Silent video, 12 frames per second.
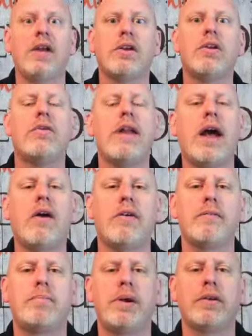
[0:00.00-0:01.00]
You now
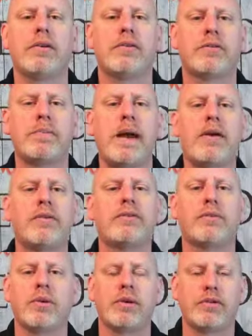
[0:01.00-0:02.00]
have put your
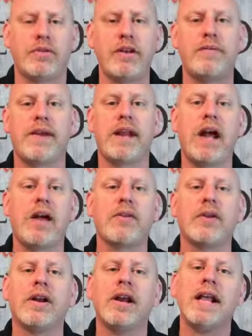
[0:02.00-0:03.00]
spouse or your significant
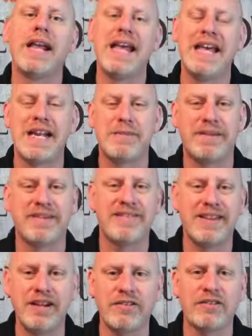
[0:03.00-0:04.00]
other in a
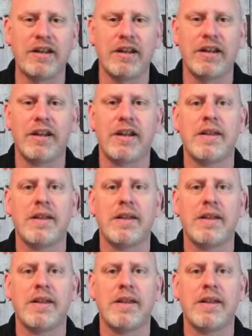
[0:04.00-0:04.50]
position